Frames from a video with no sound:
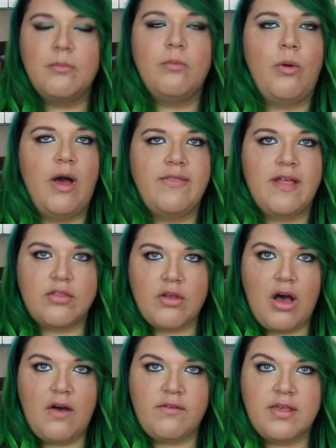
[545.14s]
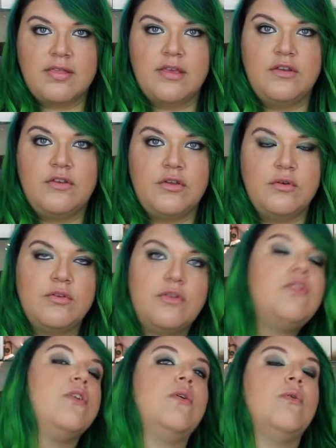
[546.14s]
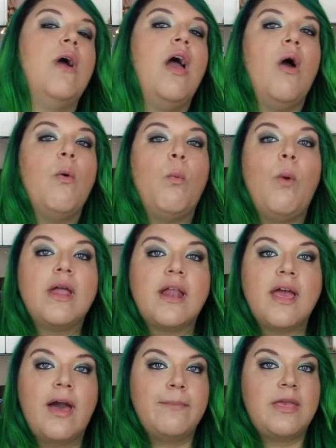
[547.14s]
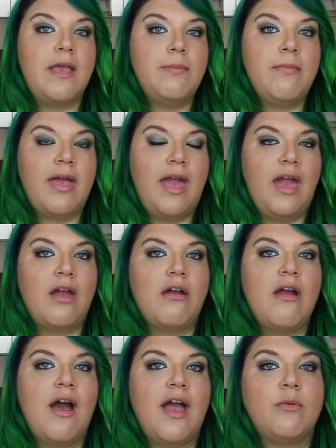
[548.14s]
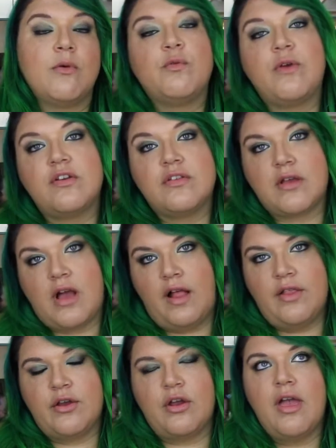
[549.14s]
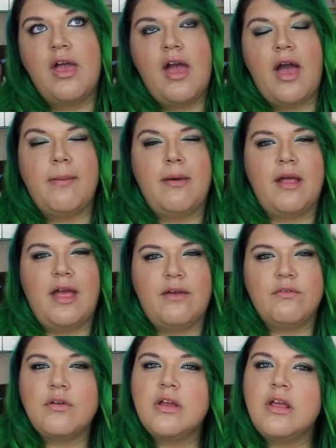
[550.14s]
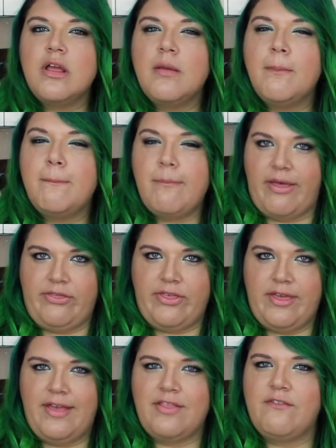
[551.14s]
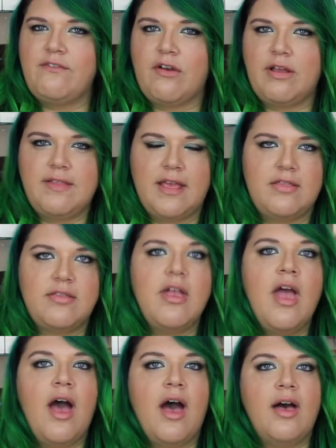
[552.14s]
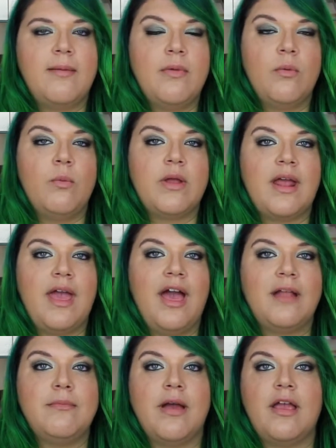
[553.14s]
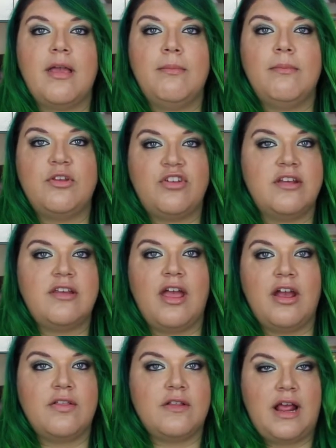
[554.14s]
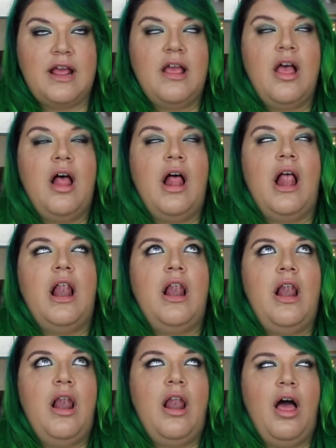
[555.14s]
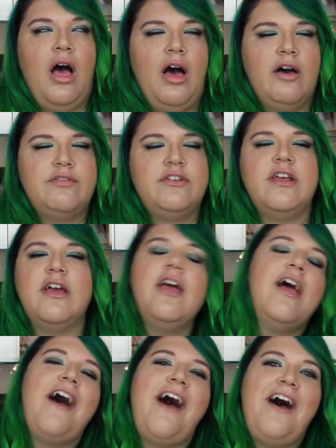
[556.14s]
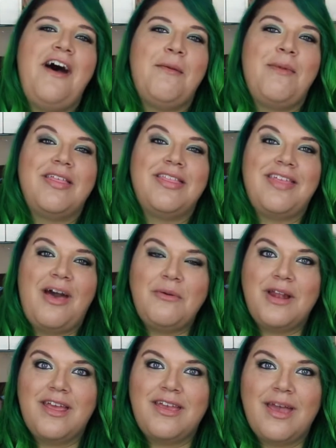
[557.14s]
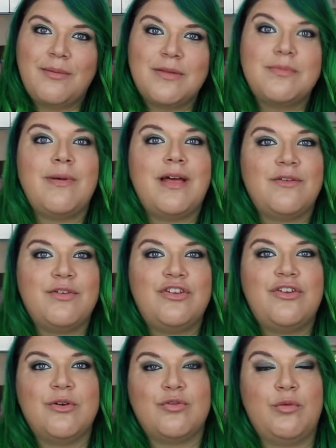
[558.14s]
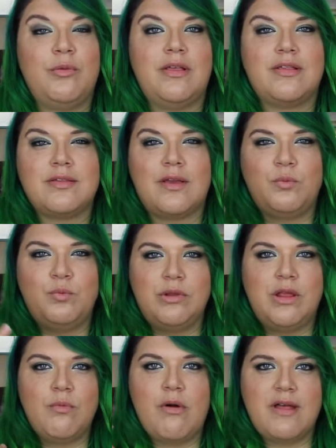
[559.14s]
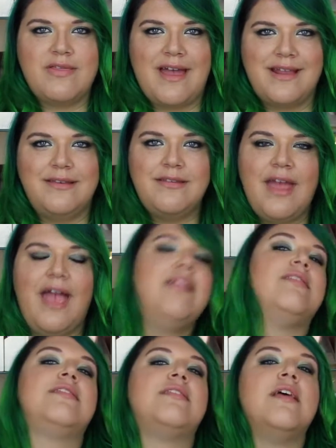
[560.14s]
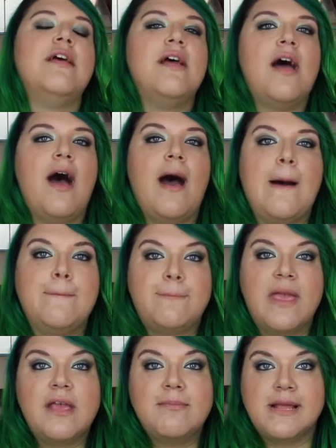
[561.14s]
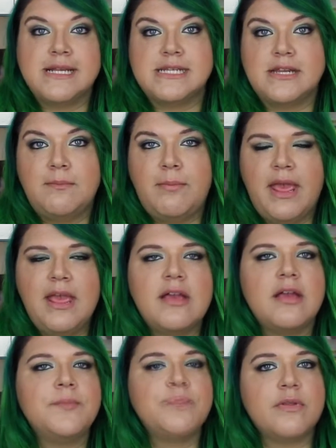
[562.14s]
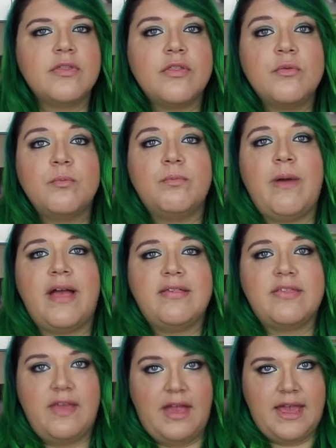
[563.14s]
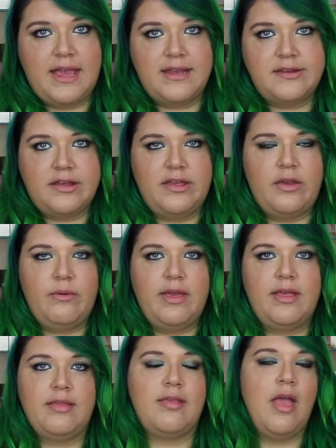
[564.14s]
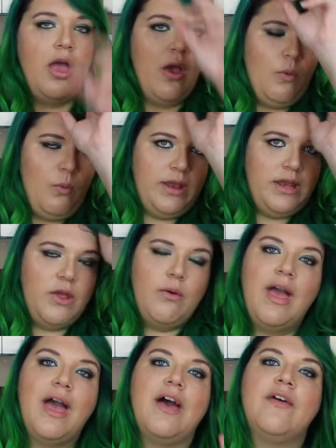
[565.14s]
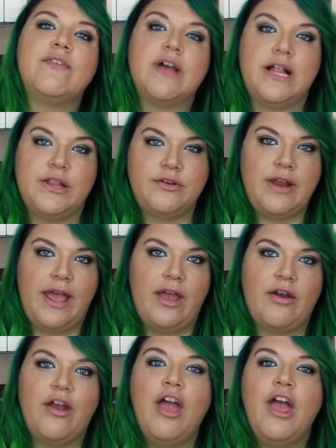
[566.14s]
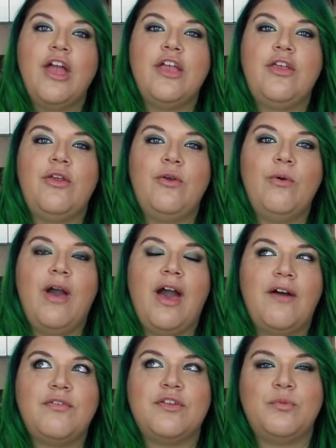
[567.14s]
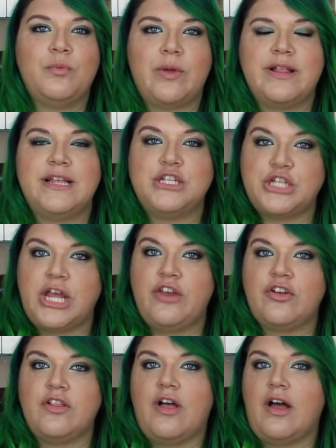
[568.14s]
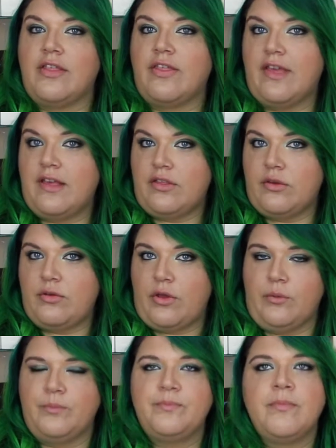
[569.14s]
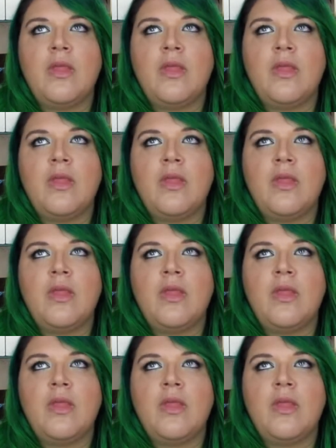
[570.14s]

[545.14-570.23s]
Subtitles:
one, that's obviously due to when I upkeep my hair, I refresh the color about every month at the very least. When I had my magenta hair that I loved, that one I kept up about every 2 or 3 weeks because I really wanted that intense pigmented pink. But the best thing I can tell you is when you have colored hair, you have to really change a lot of the things you do.